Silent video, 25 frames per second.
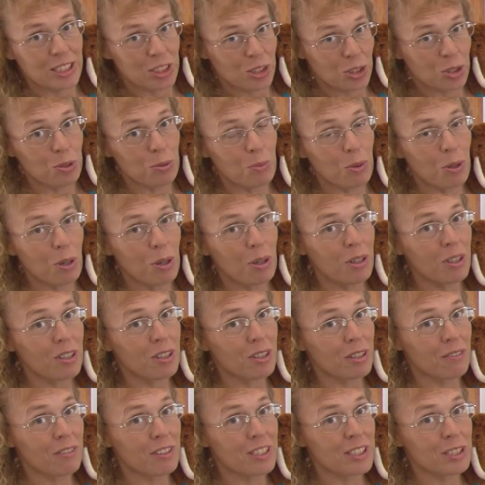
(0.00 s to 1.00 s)
has two more
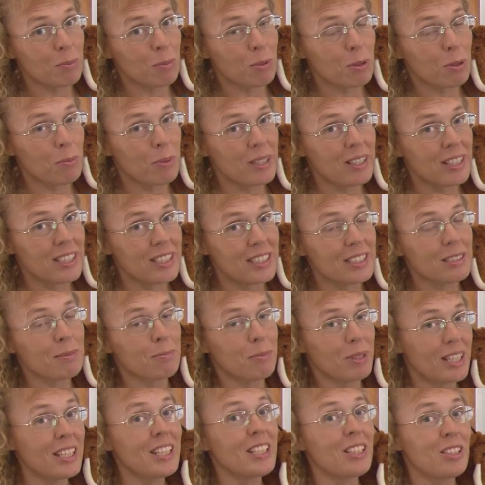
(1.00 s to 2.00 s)
of these blueberries,
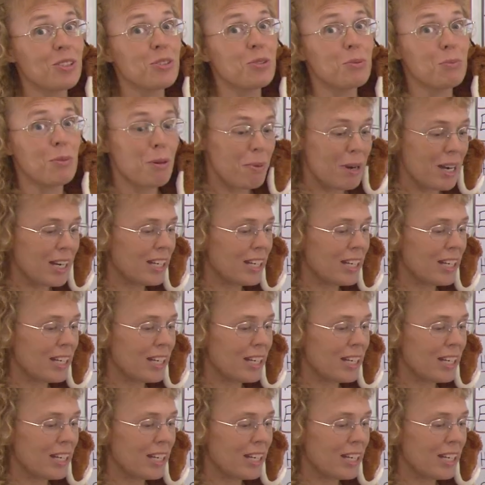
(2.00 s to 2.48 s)
meaning two more